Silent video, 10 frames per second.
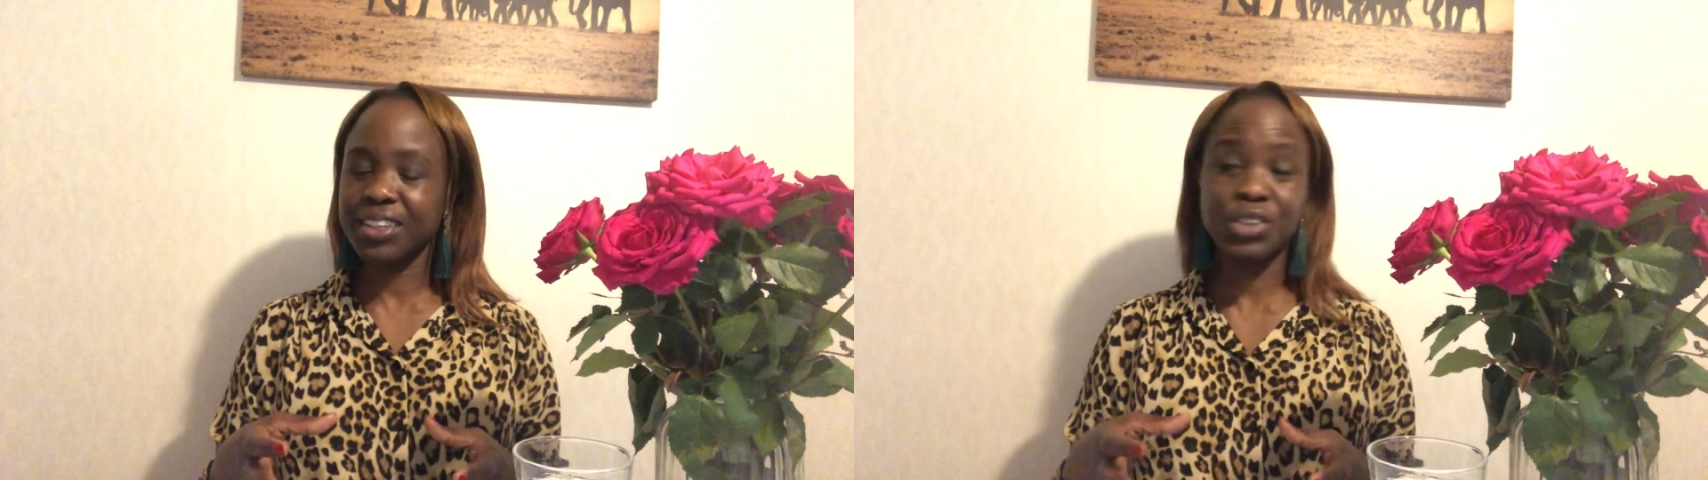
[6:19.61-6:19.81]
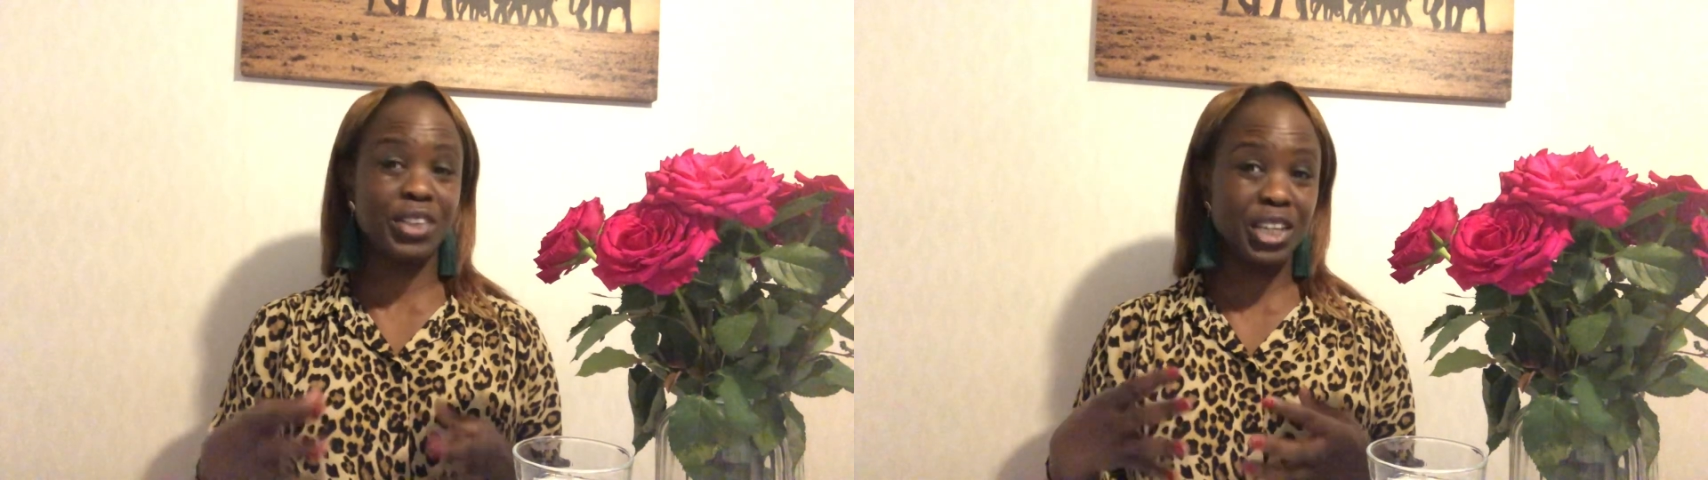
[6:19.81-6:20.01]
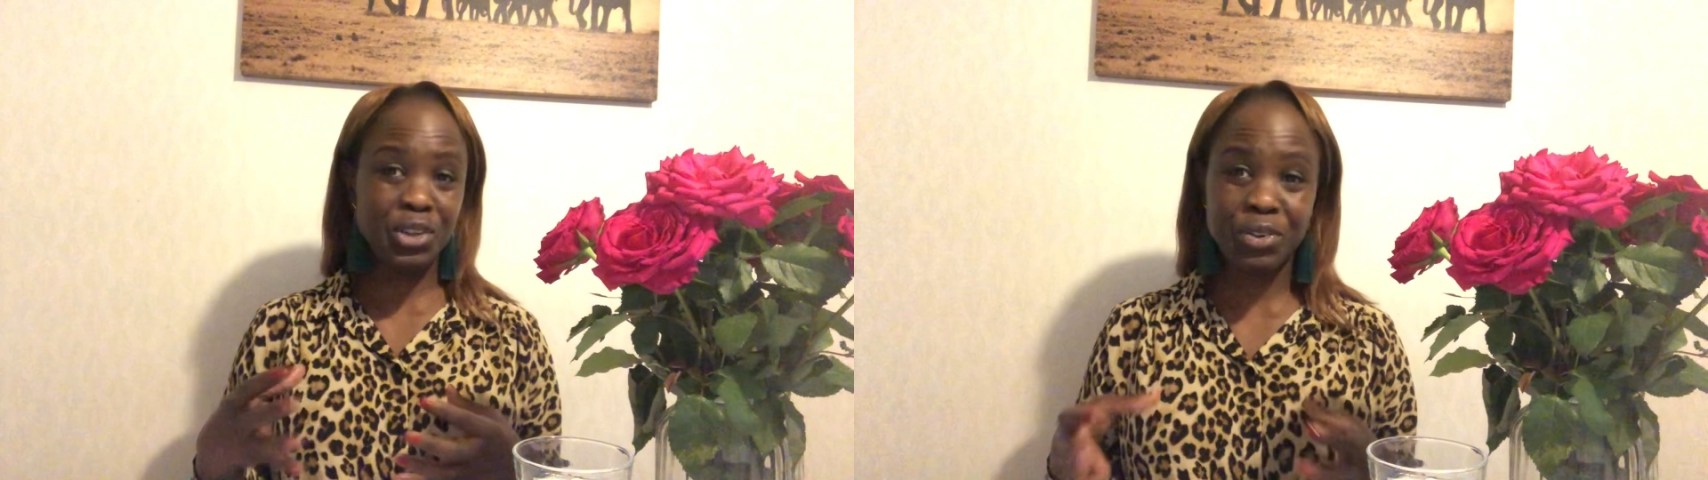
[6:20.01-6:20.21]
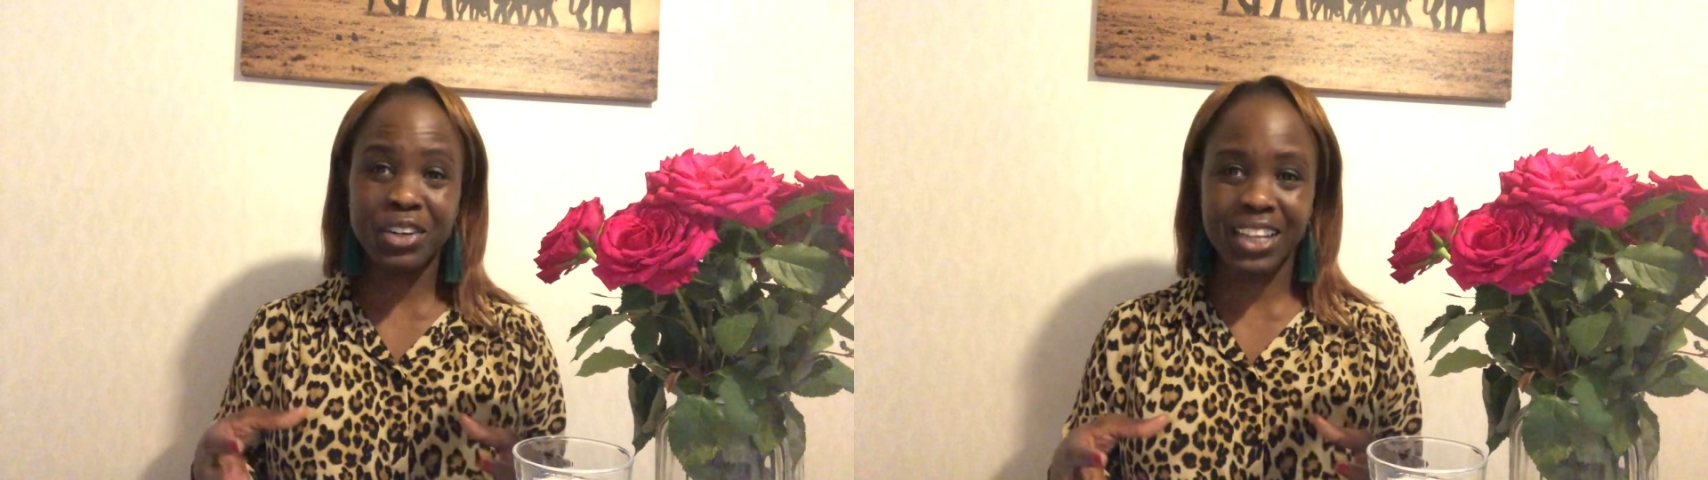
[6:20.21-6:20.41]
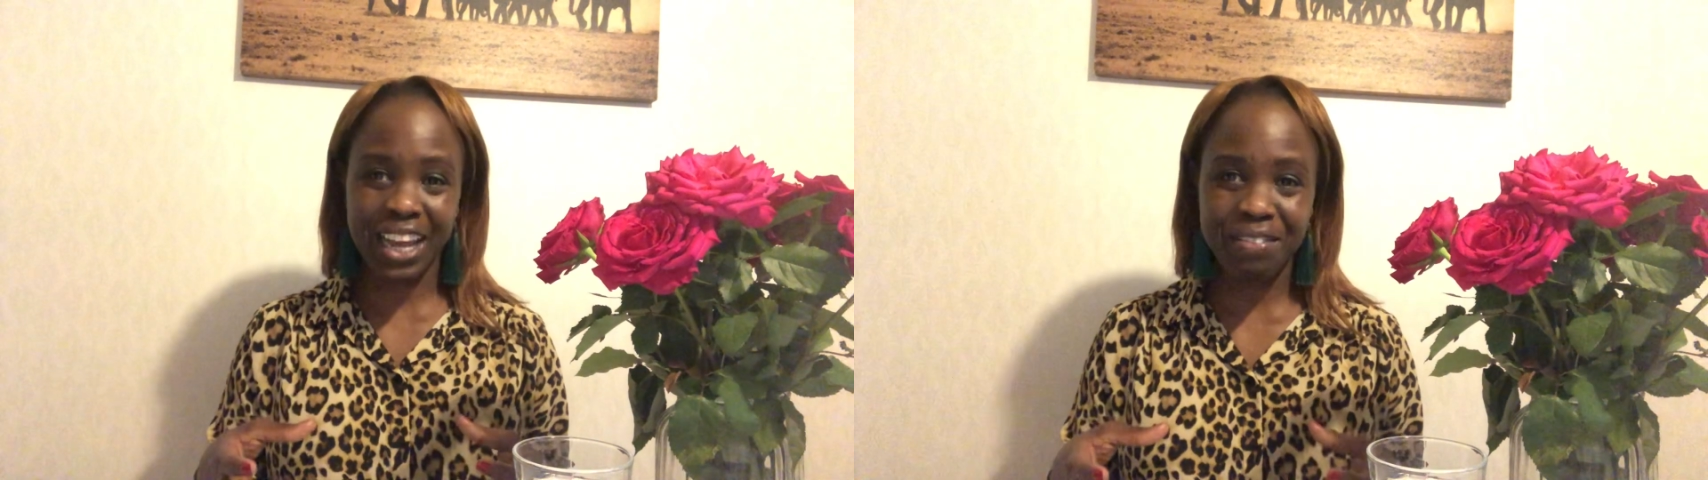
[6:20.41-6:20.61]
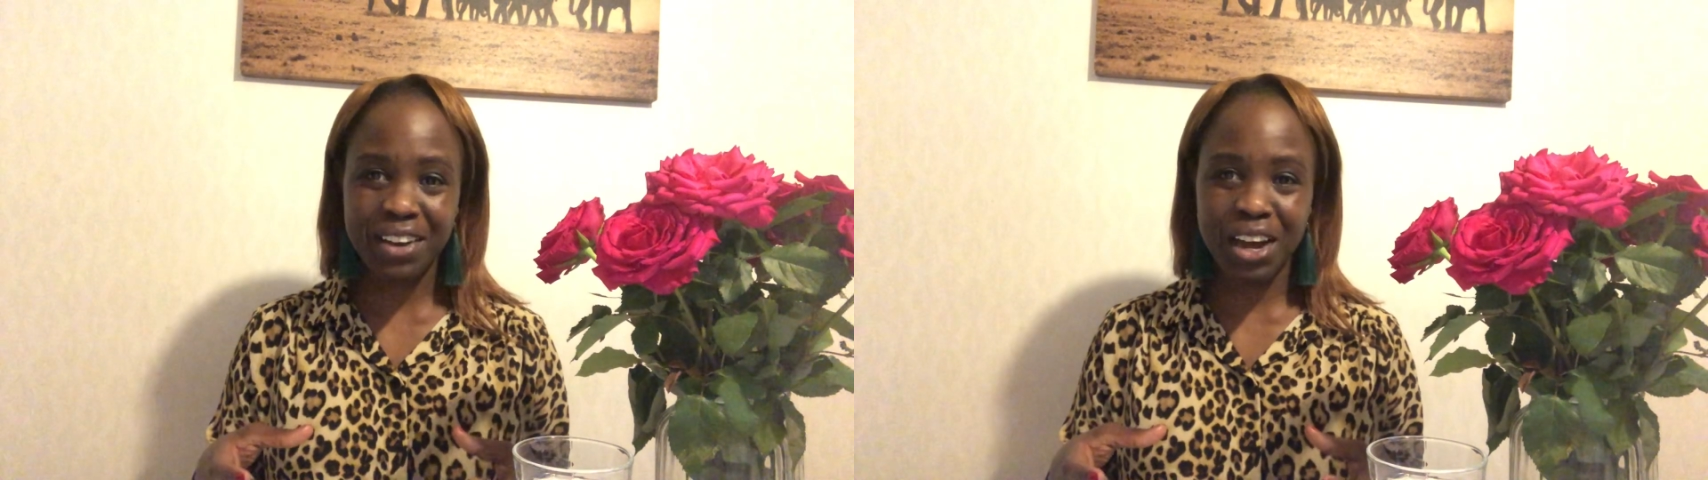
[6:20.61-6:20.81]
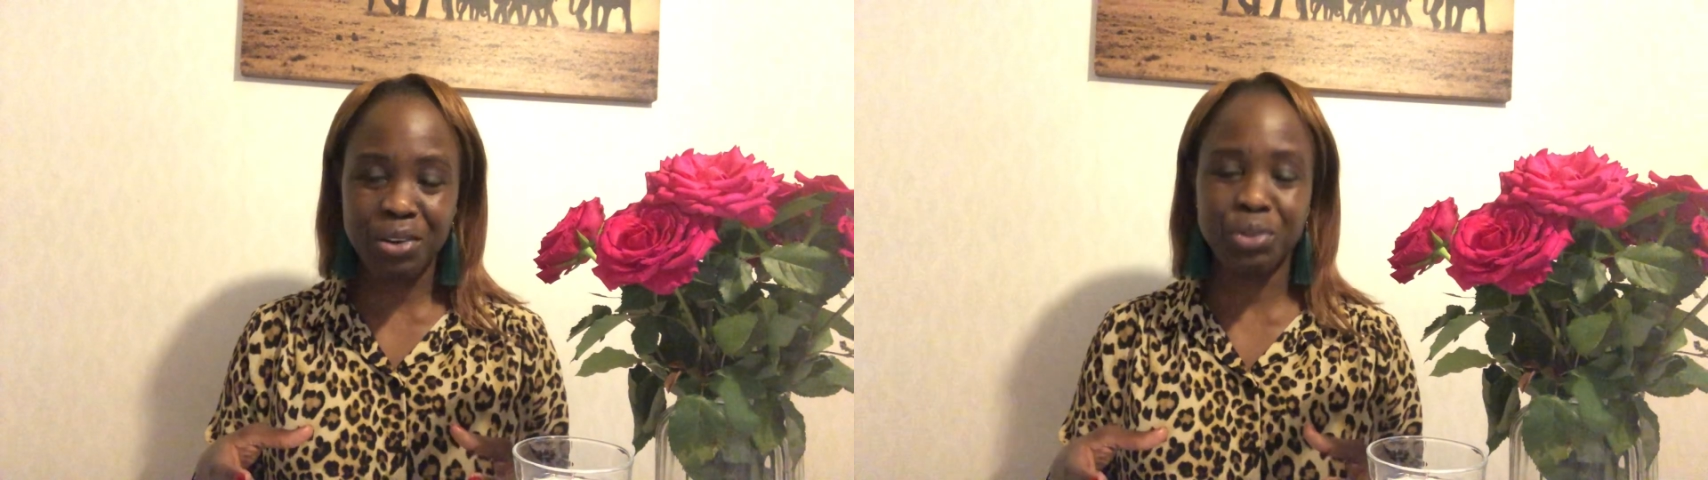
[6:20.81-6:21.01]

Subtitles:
You think you're alive now,